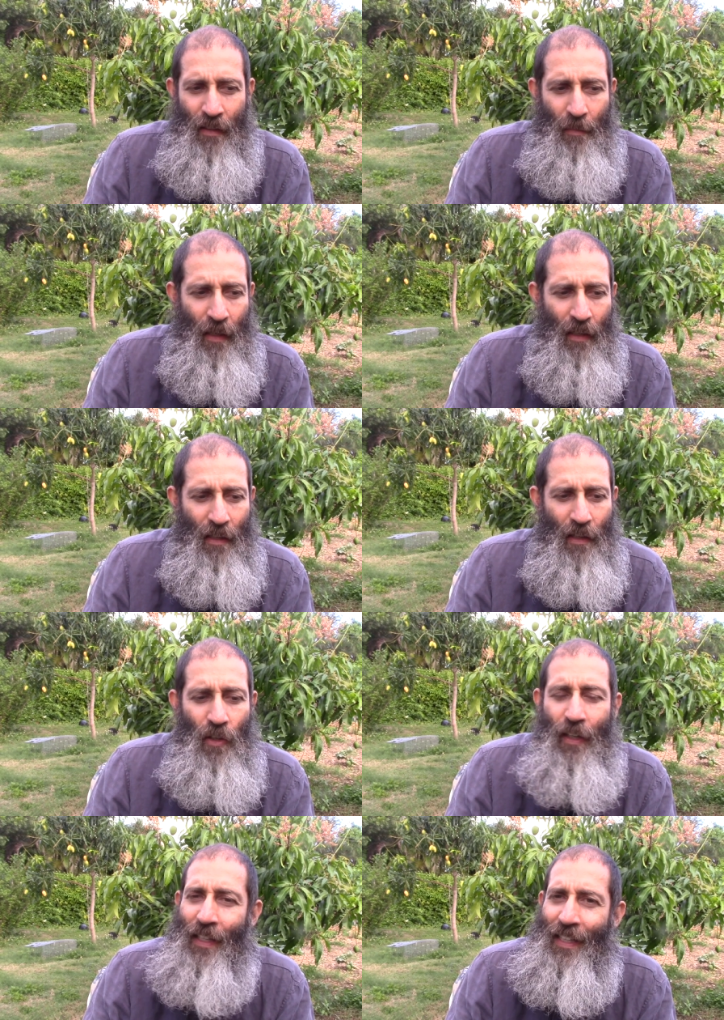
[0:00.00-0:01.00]
I mean, and then you
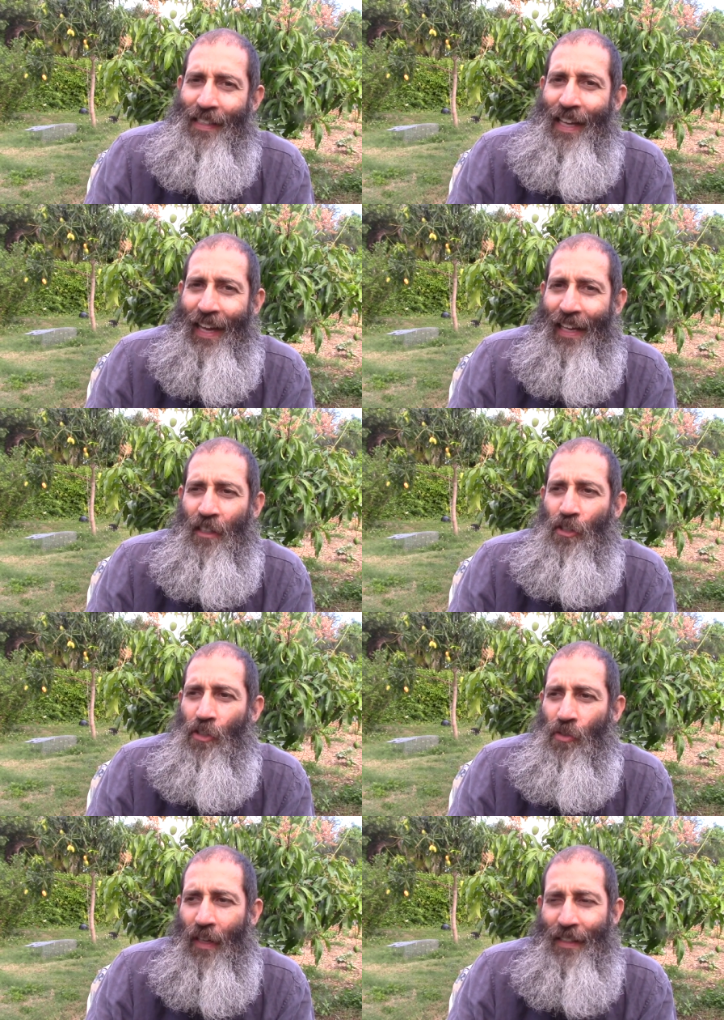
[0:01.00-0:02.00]
look at things like energy
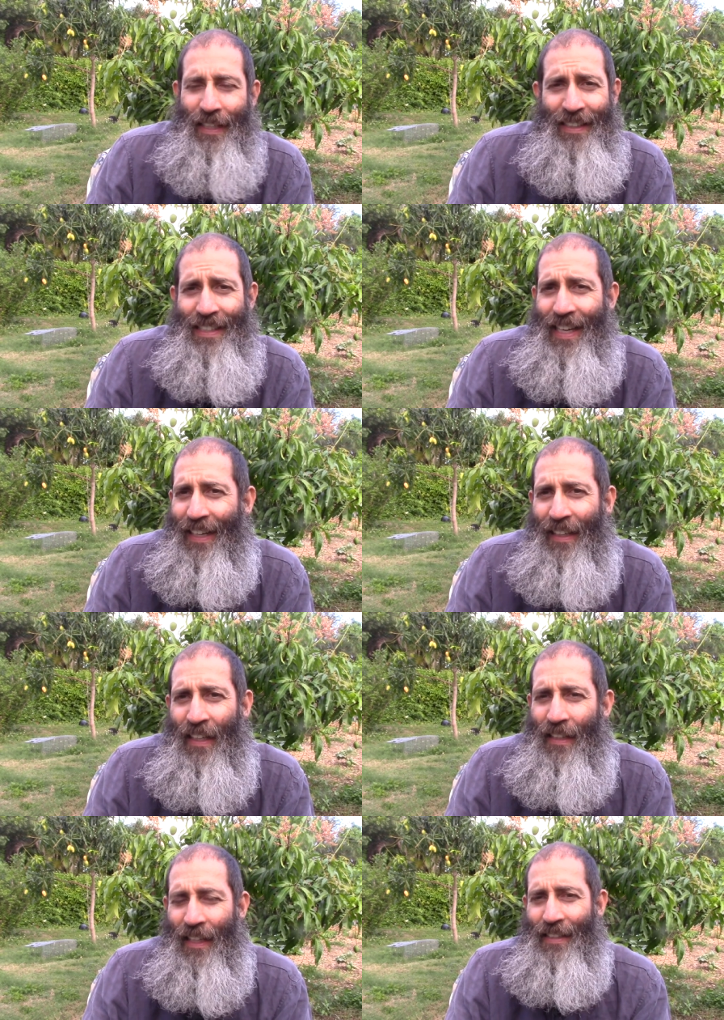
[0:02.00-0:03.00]
drinks. That's not,
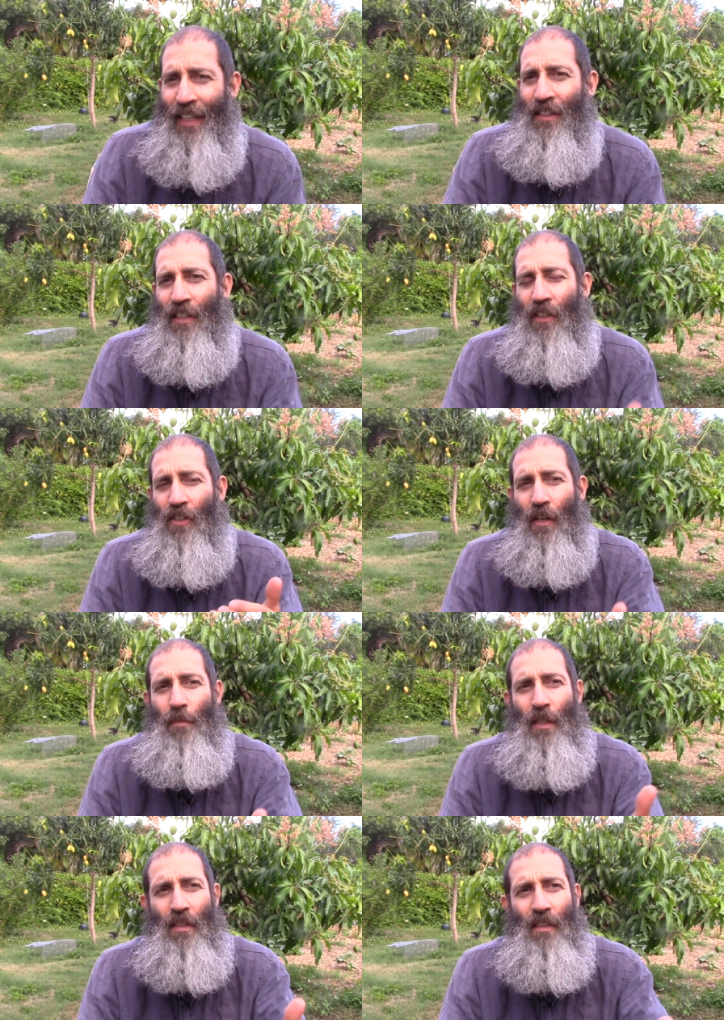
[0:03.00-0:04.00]
that's like such a
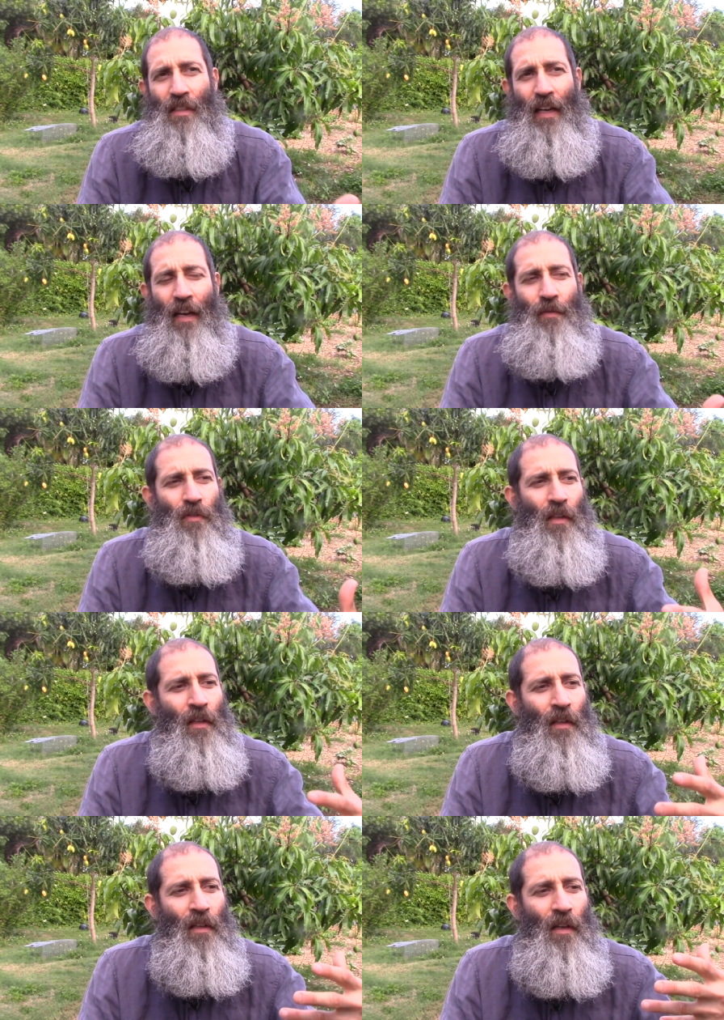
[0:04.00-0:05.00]
misconceived
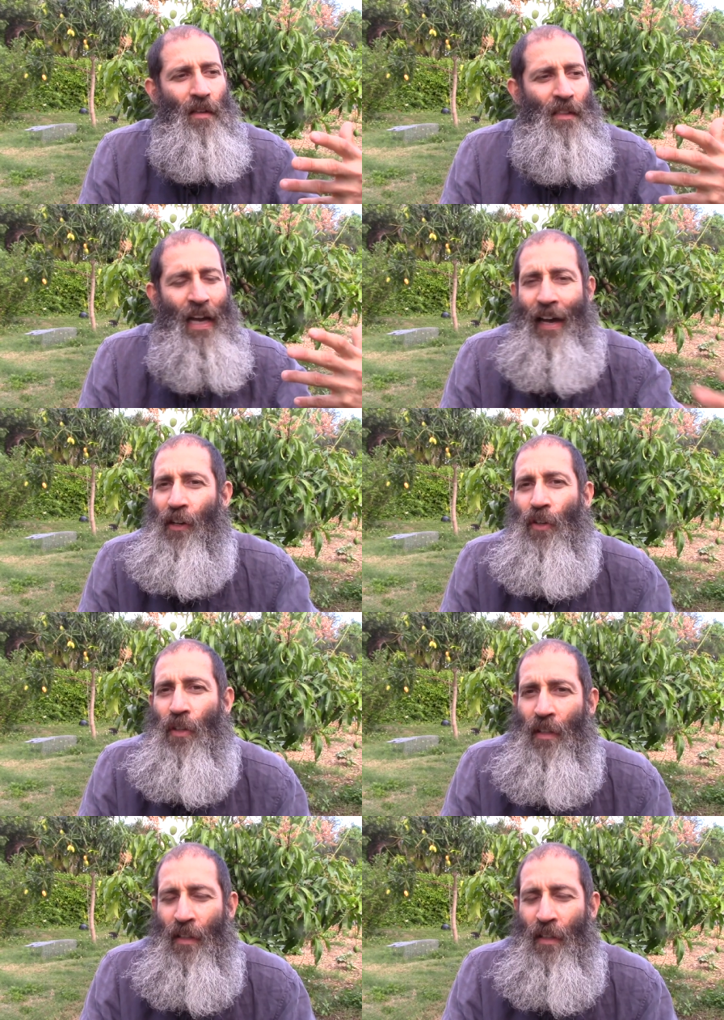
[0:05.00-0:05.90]
uh, title.